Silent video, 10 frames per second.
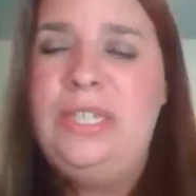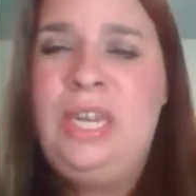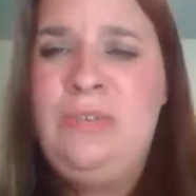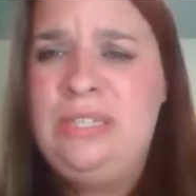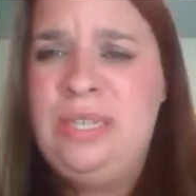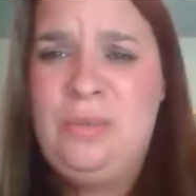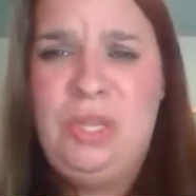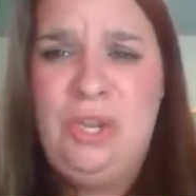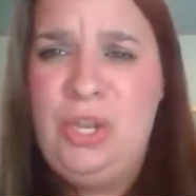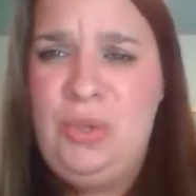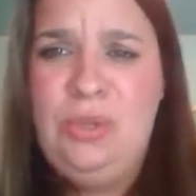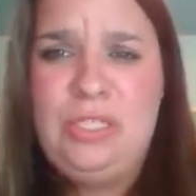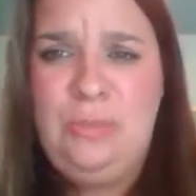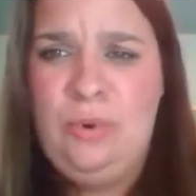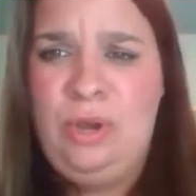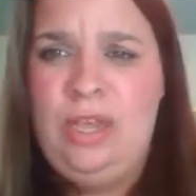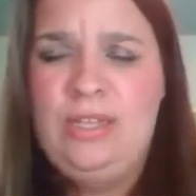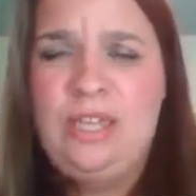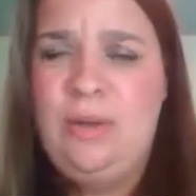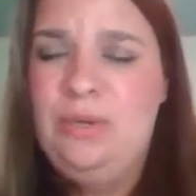did even something new this morning
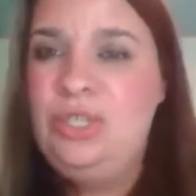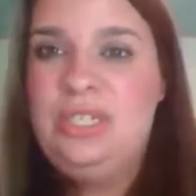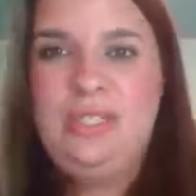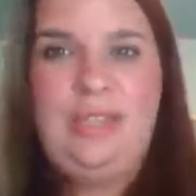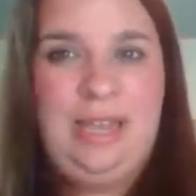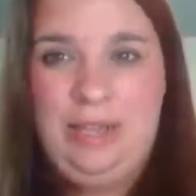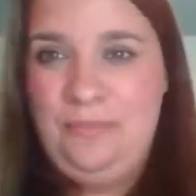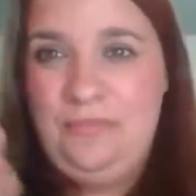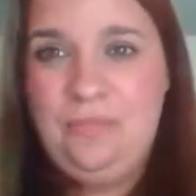because I was just like,